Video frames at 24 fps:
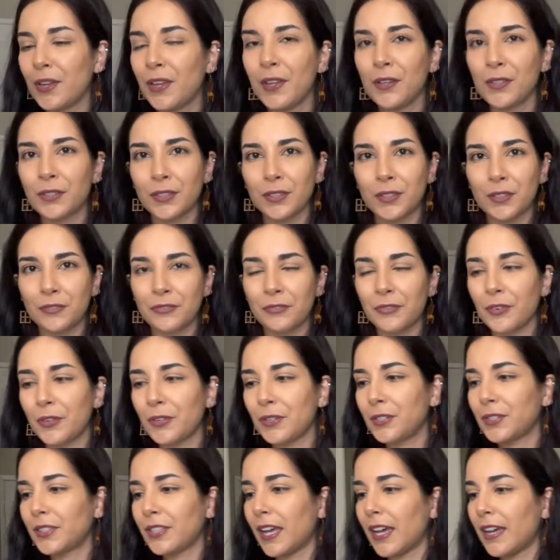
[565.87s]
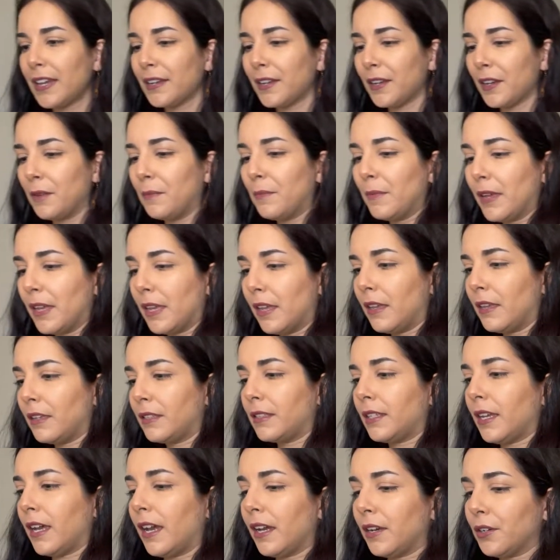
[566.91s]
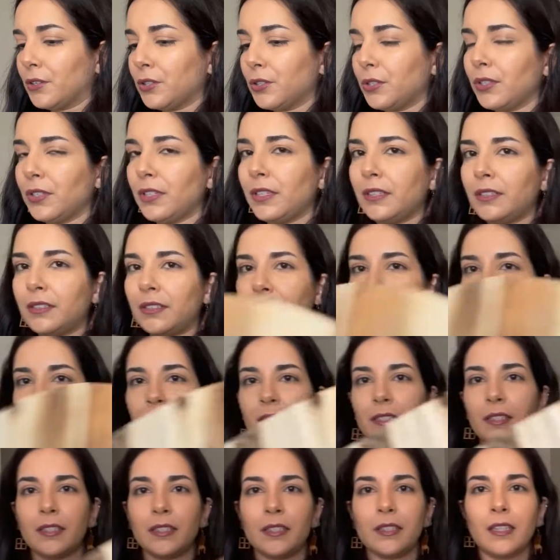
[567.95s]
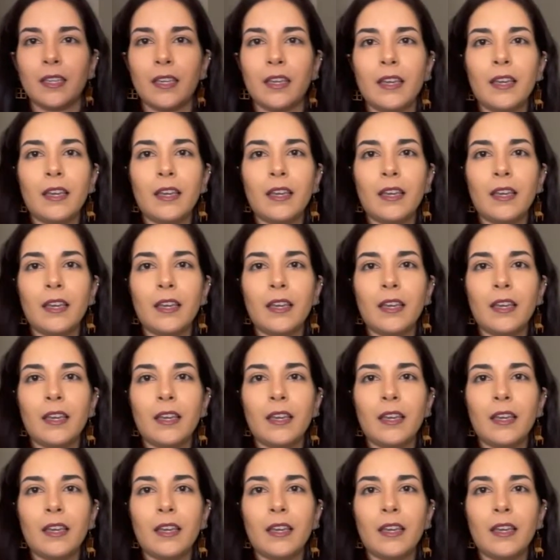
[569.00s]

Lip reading: So the first item is actually this